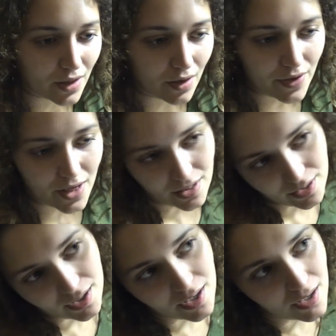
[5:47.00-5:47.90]
I've
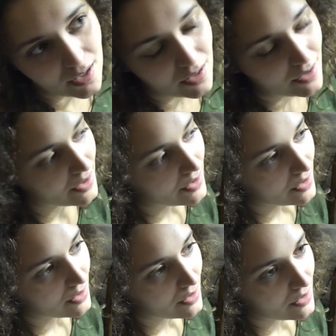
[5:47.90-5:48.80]
had here
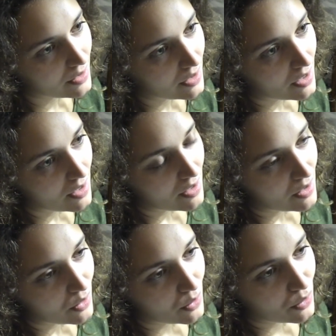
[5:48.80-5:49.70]
since
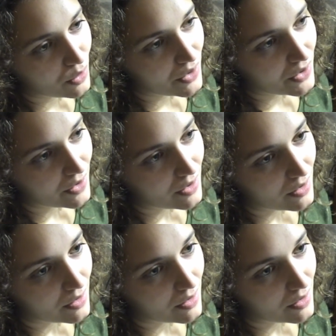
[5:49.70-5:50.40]
August.